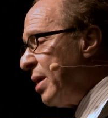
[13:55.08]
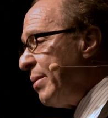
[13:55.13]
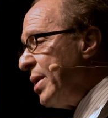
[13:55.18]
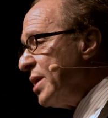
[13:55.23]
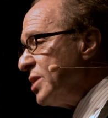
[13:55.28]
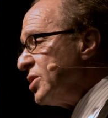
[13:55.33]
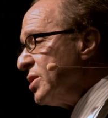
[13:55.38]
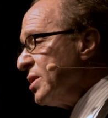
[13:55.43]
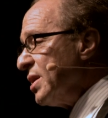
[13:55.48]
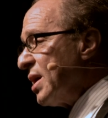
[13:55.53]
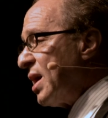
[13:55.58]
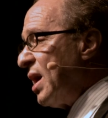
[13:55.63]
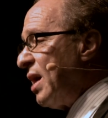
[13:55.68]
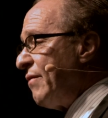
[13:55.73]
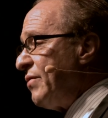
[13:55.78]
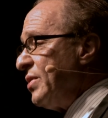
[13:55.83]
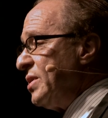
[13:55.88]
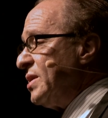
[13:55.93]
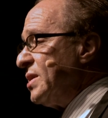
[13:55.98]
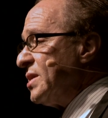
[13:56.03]
I mentioned the
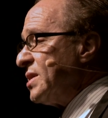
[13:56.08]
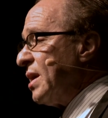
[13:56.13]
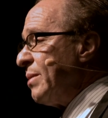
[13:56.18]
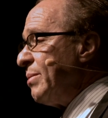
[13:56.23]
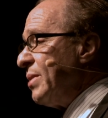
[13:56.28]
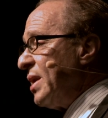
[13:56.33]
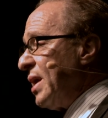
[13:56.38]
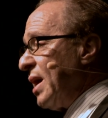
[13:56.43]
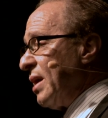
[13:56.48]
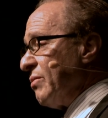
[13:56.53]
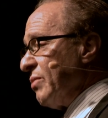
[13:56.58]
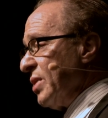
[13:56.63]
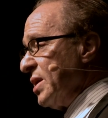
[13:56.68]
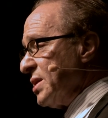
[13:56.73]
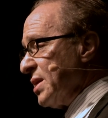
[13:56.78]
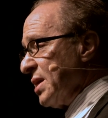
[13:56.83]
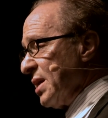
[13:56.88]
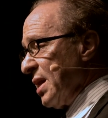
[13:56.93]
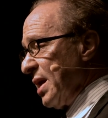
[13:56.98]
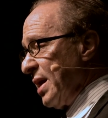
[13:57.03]
conferences I've been at
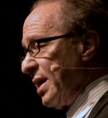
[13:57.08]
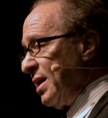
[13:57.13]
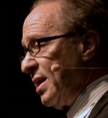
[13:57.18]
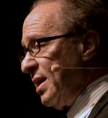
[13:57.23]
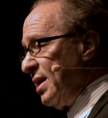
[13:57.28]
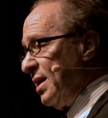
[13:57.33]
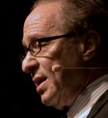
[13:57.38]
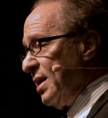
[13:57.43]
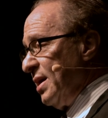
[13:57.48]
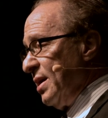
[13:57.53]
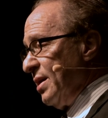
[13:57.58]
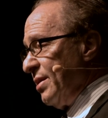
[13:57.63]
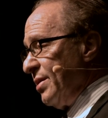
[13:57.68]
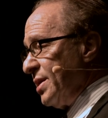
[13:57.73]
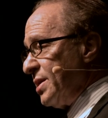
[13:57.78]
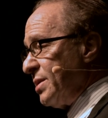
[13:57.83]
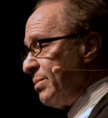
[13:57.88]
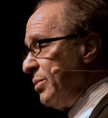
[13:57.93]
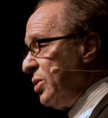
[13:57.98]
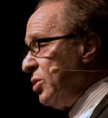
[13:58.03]
recently.
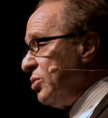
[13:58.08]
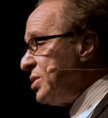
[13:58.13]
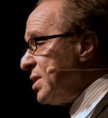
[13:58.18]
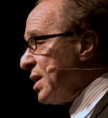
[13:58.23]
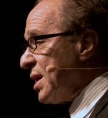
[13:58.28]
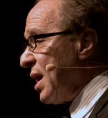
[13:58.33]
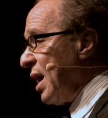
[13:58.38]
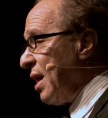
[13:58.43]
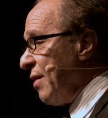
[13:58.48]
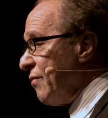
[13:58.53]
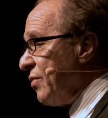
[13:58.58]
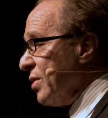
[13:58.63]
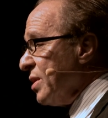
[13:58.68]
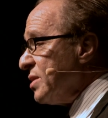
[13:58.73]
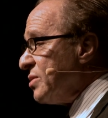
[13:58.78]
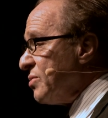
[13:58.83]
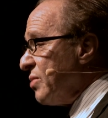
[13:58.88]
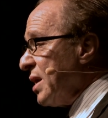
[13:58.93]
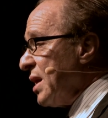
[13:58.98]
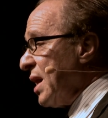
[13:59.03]
This music
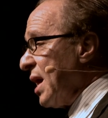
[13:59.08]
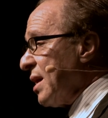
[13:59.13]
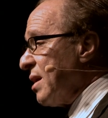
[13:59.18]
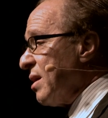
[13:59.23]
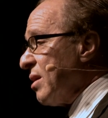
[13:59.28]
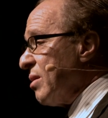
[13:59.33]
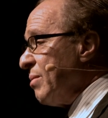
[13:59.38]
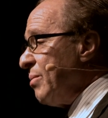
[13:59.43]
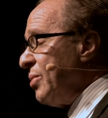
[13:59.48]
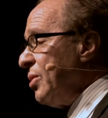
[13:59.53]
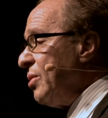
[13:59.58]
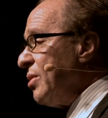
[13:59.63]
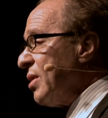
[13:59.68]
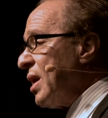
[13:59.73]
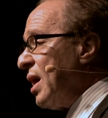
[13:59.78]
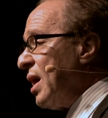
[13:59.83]
conference read like a computer